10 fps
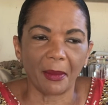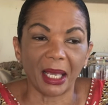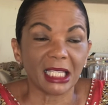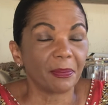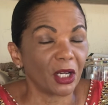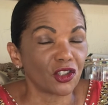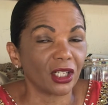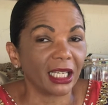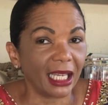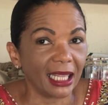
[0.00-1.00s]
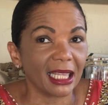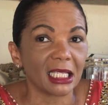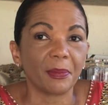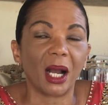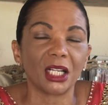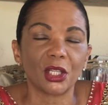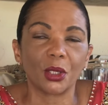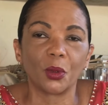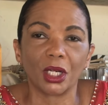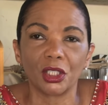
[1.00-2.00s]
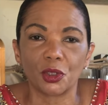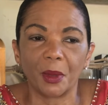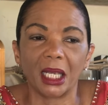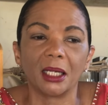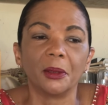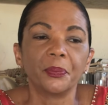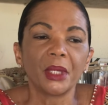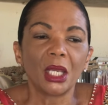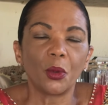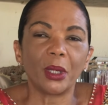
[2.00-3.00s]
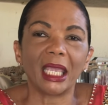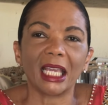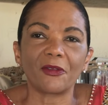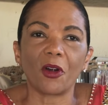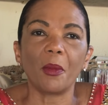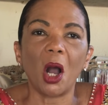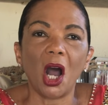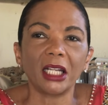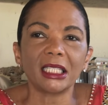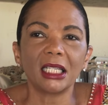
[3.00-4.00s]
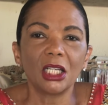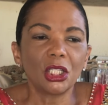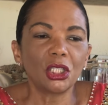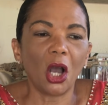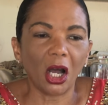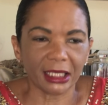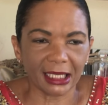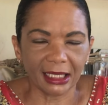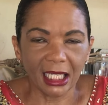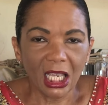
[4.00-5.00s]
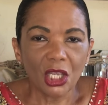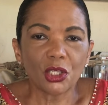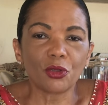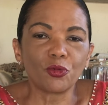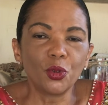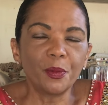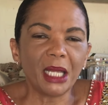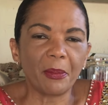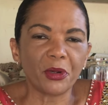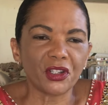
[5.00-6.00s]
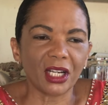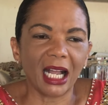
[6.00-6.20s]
especially in this part of the world, Jamaica, we get from hot to hotter. So room temperature,